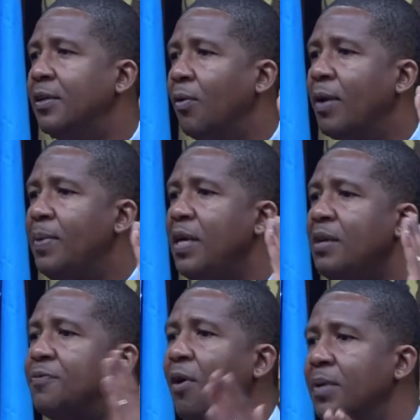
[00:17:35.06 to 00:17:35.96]
will be
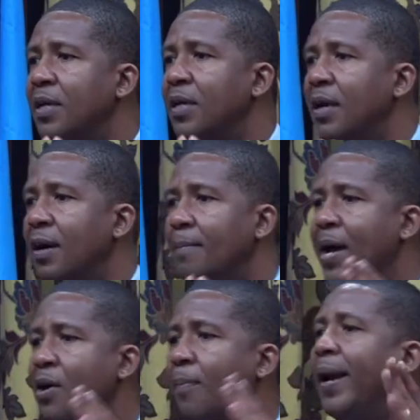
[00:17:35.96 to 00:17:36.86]
informed by
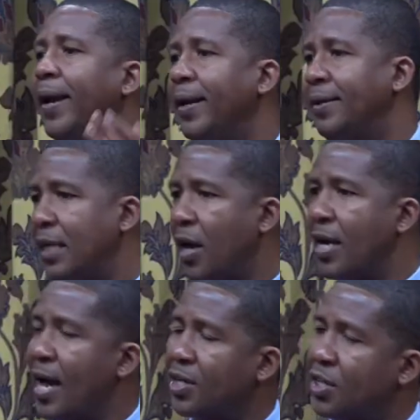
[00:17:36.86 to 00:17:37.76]
your plan. Now,
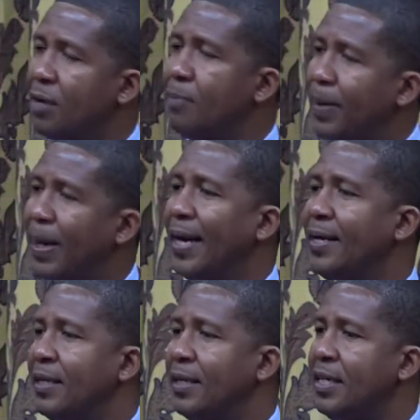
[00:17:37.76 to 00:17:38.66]
the action plan
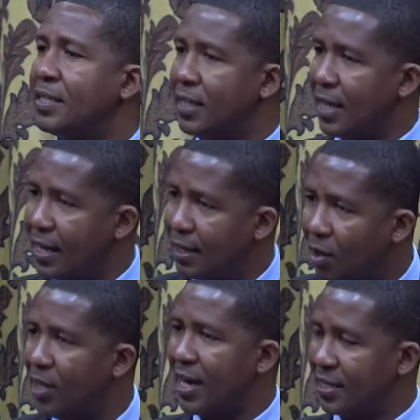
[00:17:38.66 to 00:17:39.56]
is
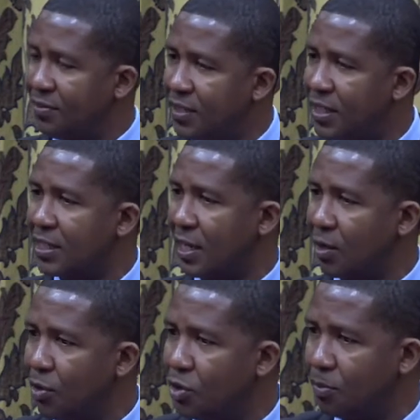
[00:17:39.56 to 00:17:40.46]
all the activities that are
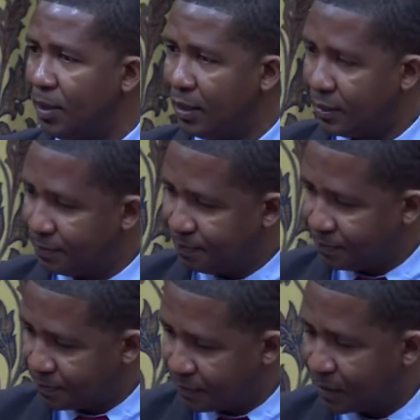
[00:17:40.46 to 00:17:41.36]
going to be
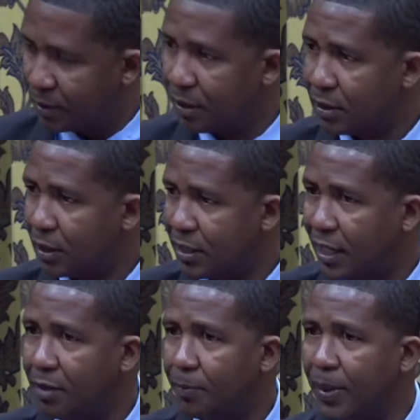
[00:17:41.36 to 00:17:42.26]

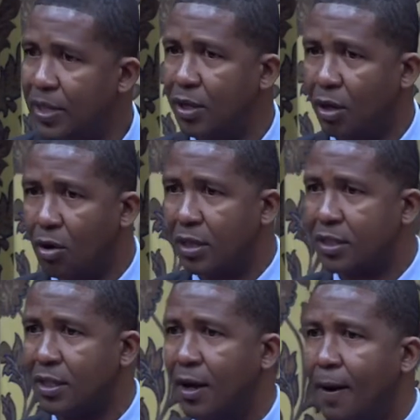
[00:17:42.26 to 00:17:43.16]
taking place during the
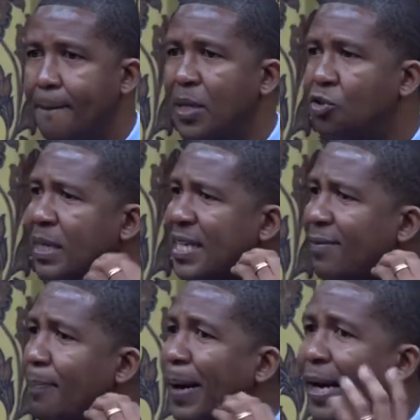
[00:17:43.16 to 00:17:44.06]
course. But you must
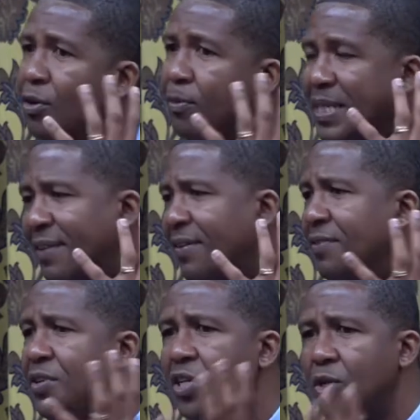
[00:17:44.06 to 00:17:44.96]
have a plan, you must have a
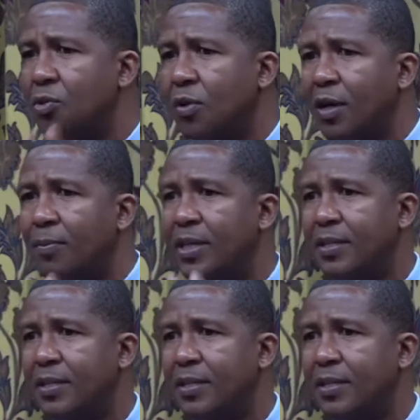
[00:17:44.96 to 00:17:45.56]
vision to come with.